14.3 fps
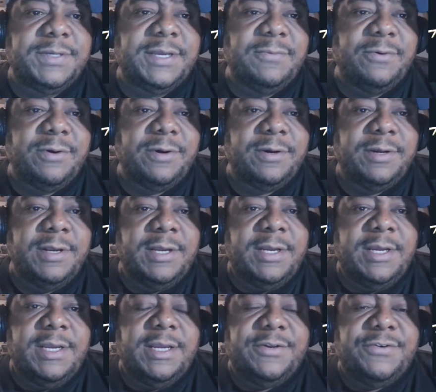we get more,
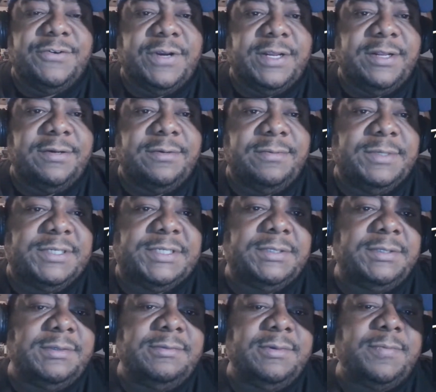and a trailer,
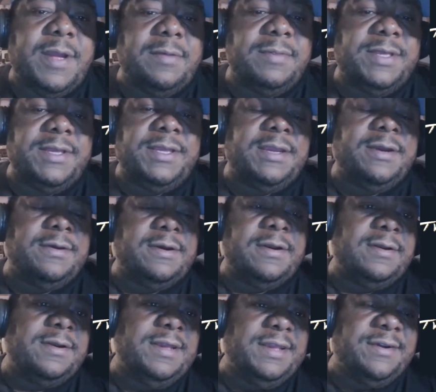which we're probably a year
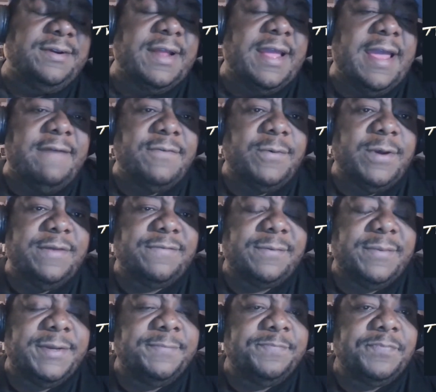and a half away
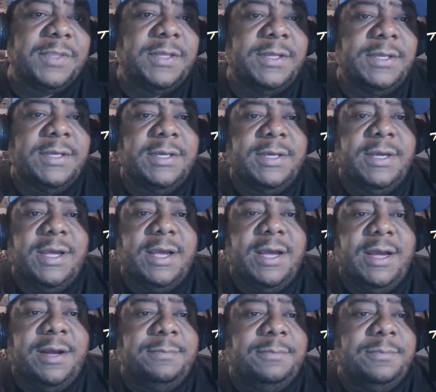from it.
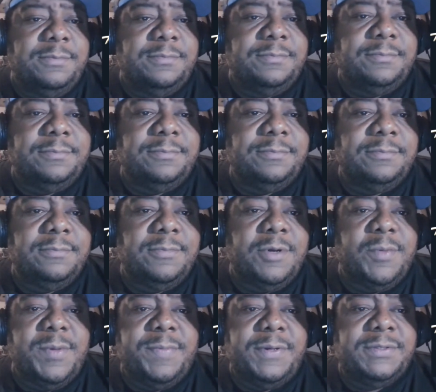Um,
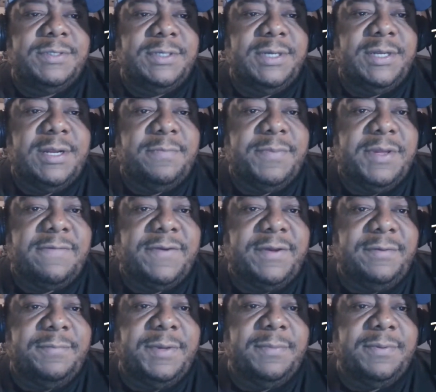we'll be posting it up here for
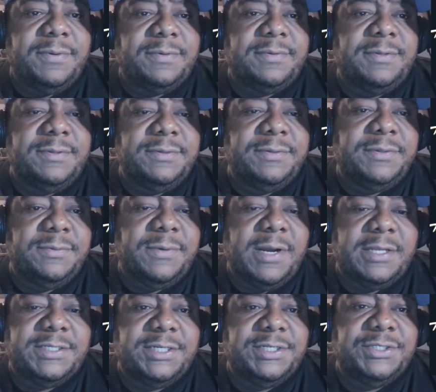you people to
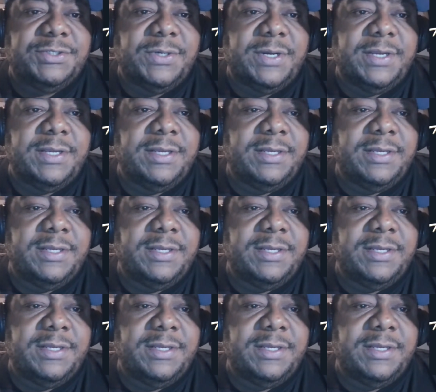watch and enjoy.